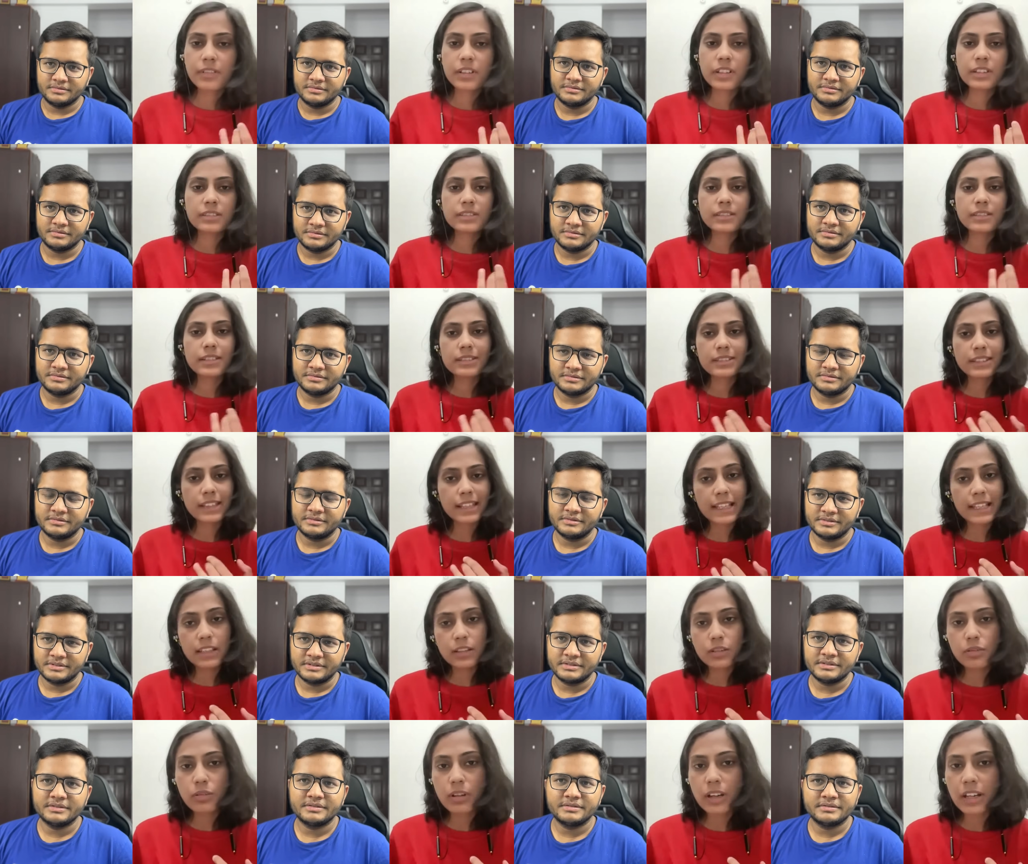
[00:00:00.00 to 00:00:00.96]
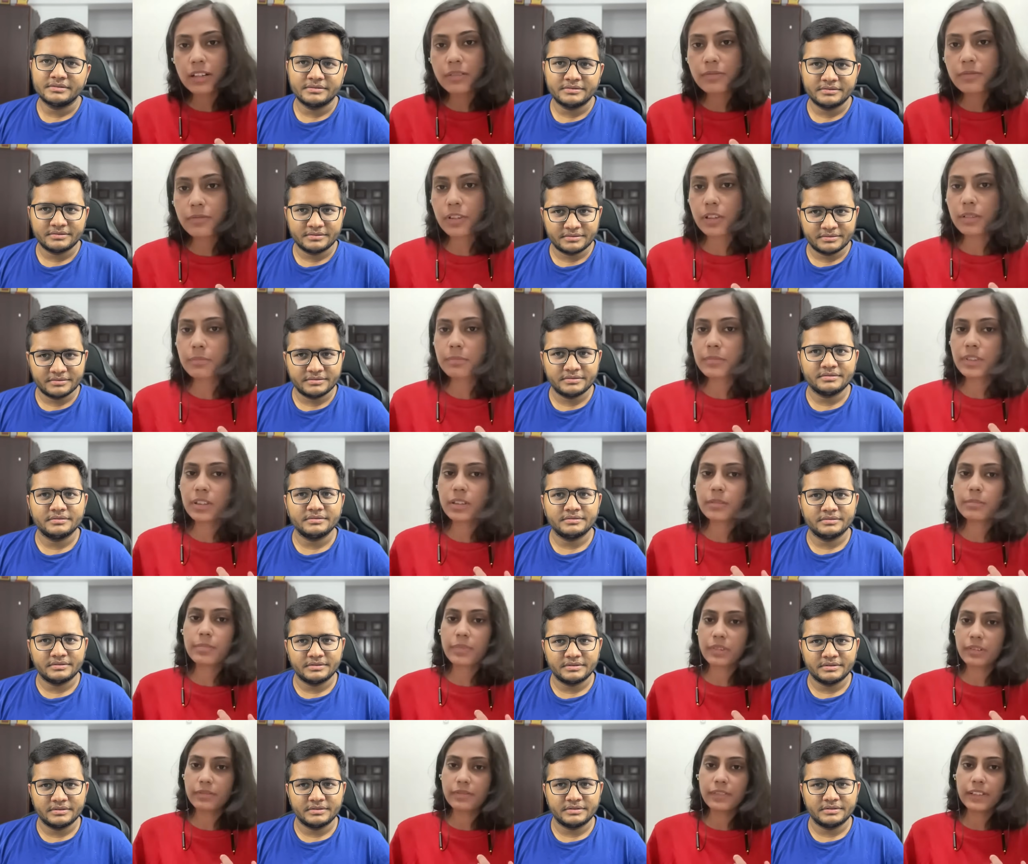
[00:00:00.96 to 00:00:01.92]
Speaker 1: first is lor from your
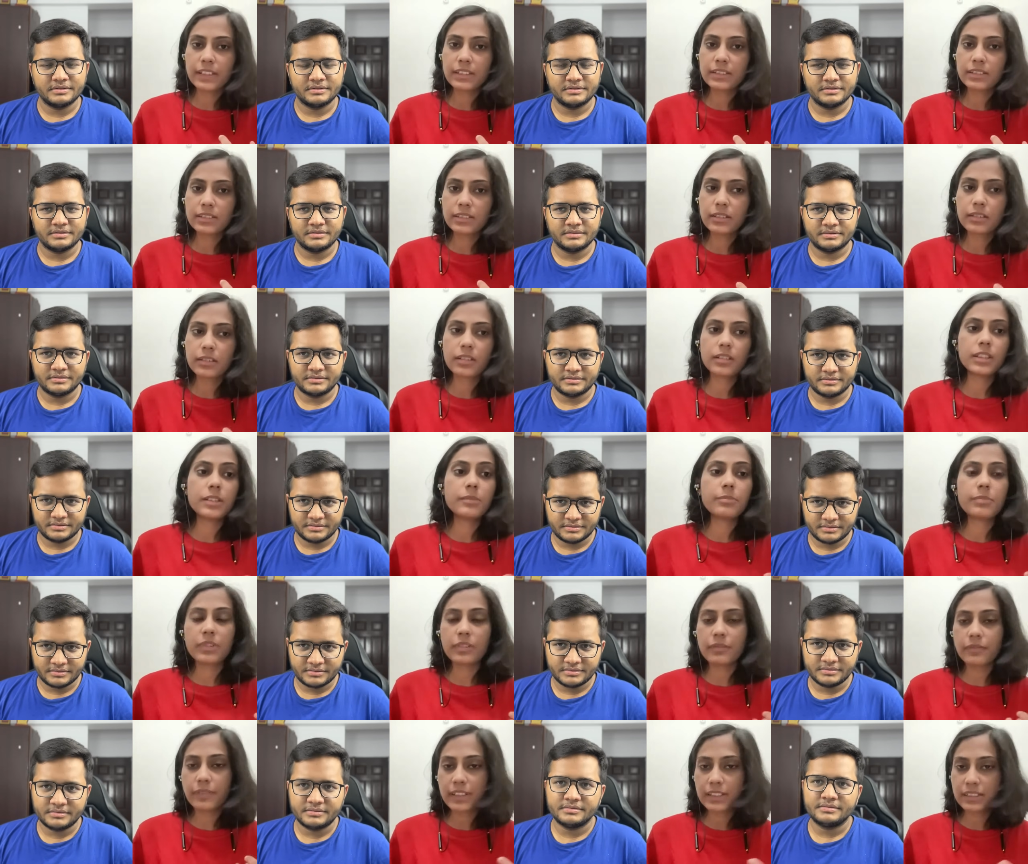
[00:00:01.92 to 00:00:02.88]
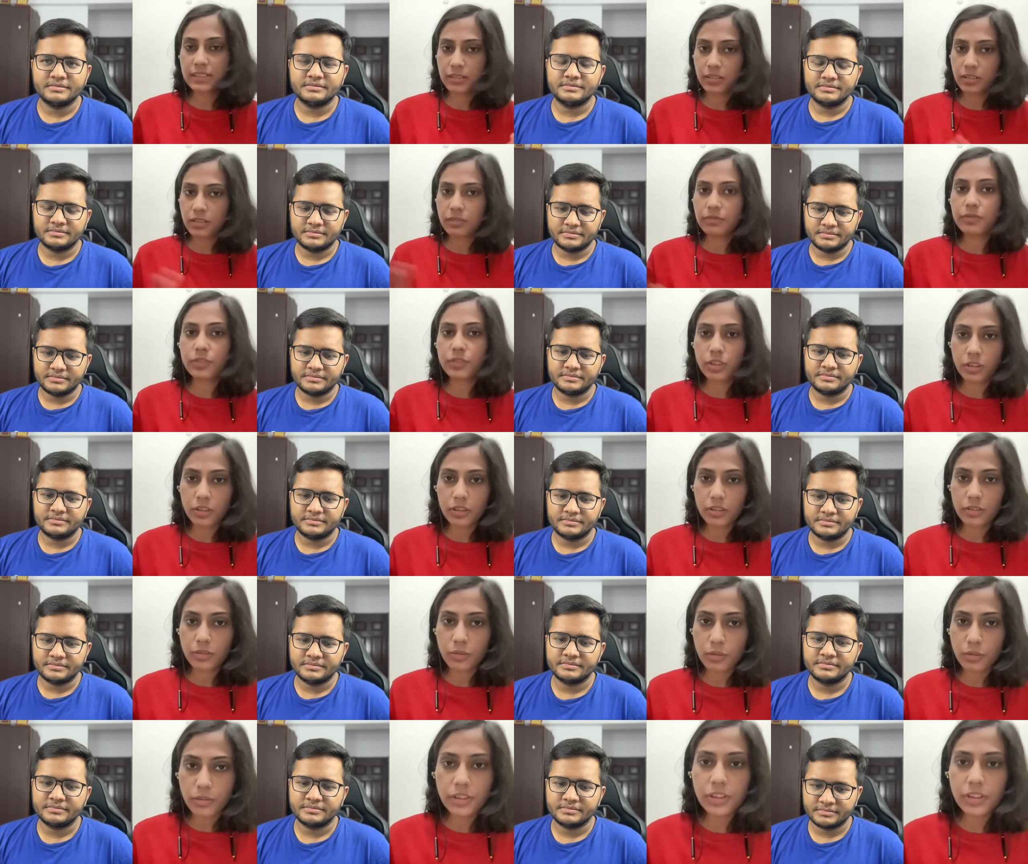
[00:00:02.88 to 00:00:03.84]
professor uh, the professor of
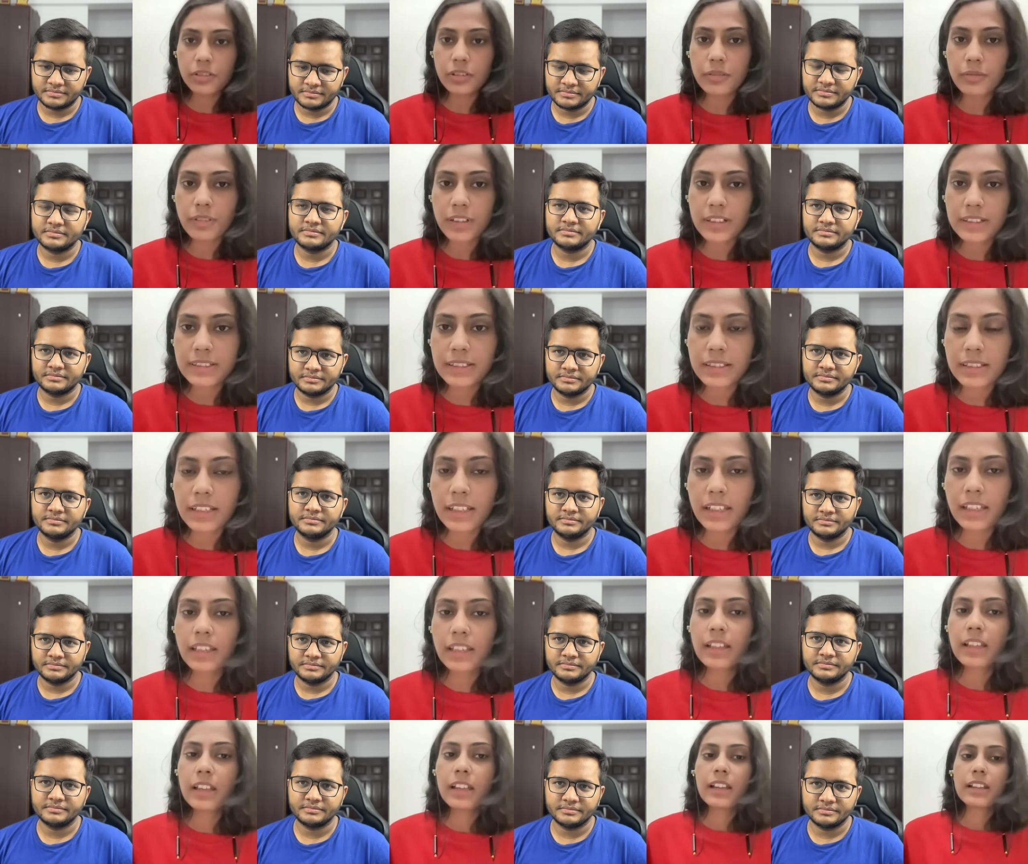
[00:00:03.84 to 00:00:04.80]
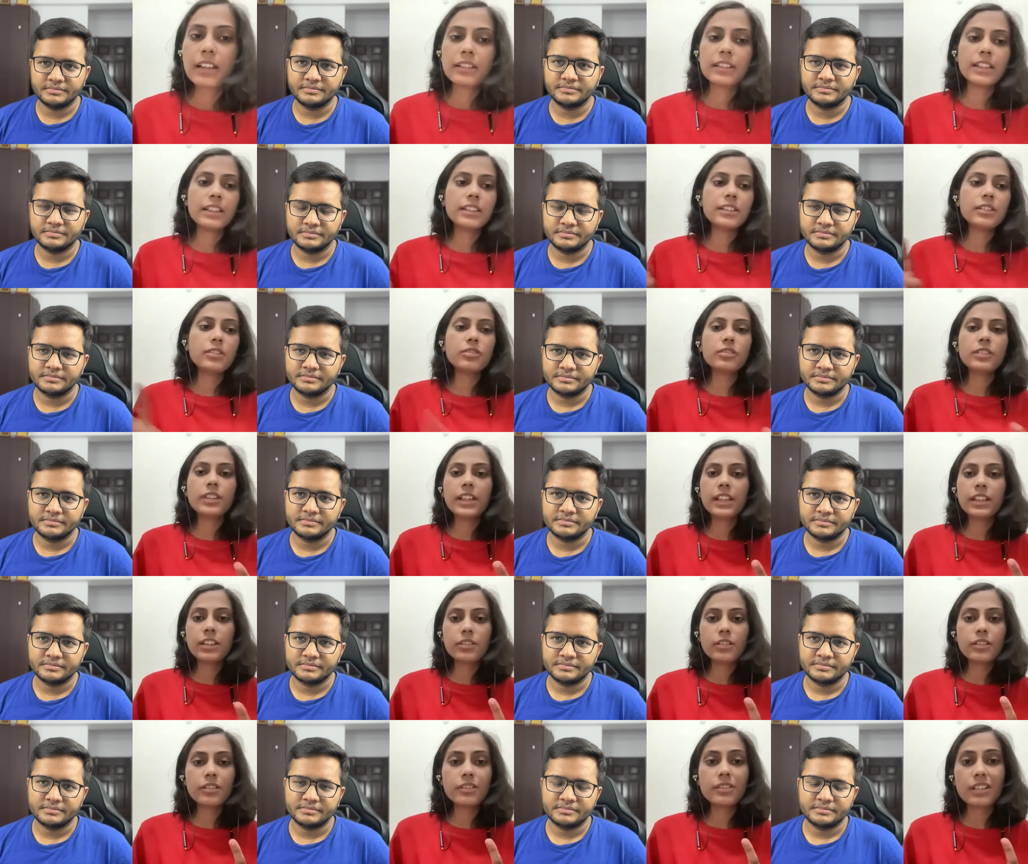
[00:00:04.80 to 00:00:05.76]
your own university then you
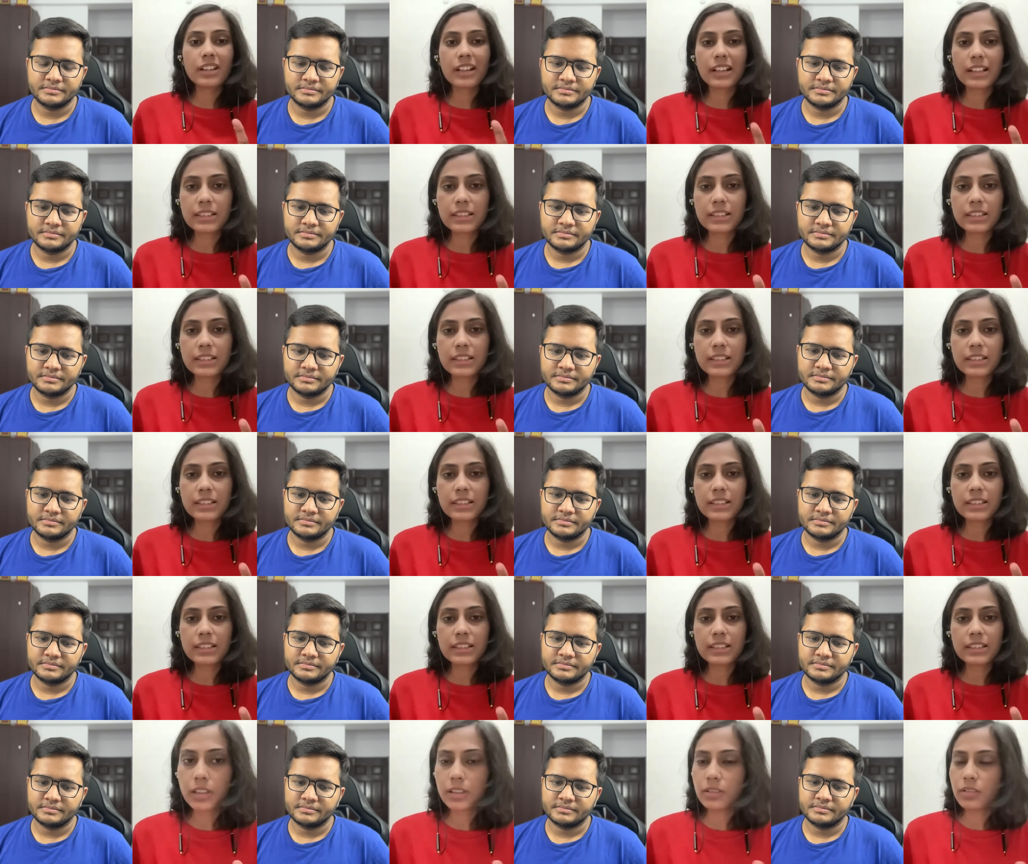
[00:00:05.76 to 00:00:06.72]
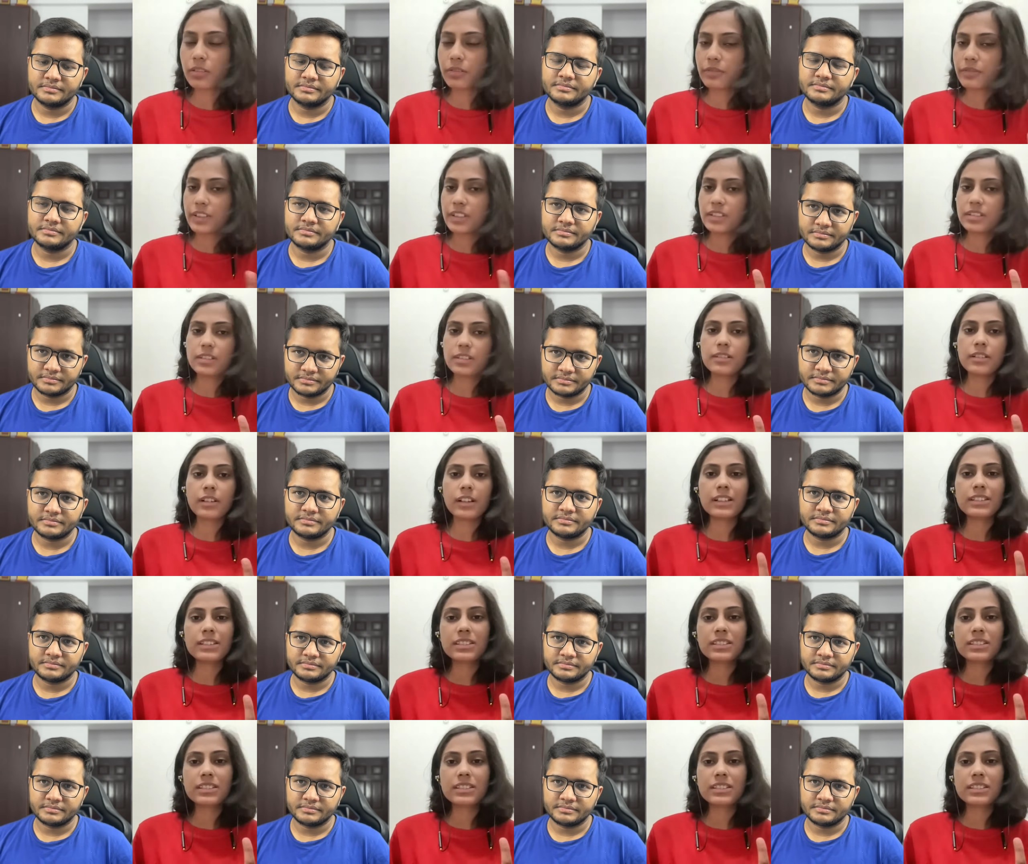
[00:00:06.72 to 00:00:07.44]
need your transcript an official